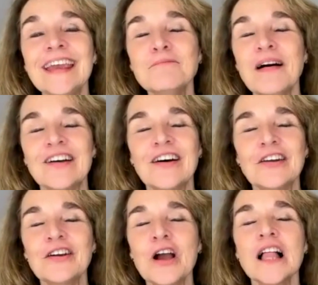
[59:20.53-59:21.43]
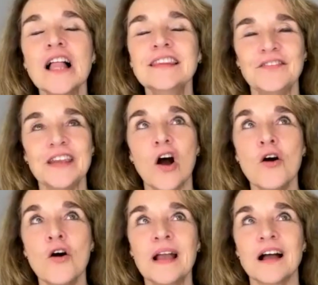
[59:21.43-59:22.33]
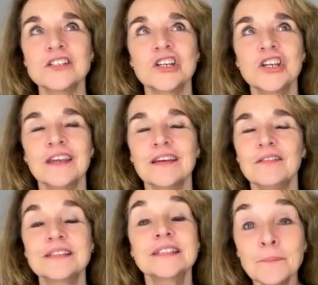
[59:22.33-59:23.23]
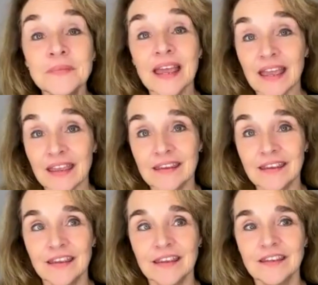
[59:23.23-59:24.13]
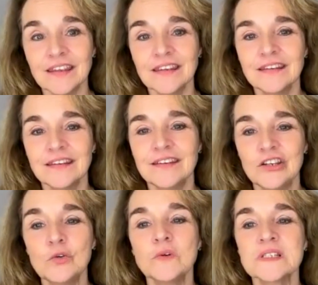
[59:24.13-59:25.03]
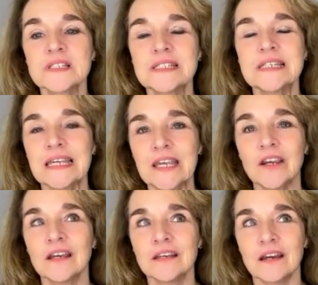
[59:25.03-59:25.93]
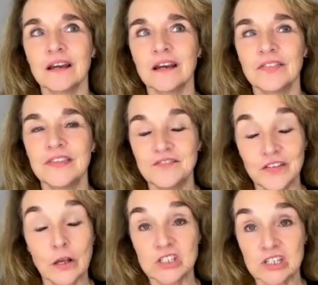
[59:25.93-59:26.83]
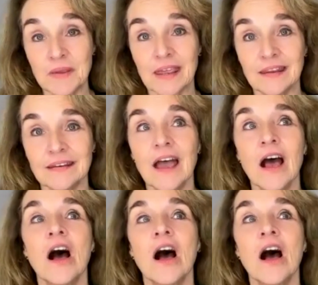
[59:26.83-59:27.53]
My daughter, Olivia, oh my gosh, someday you will see the film she made.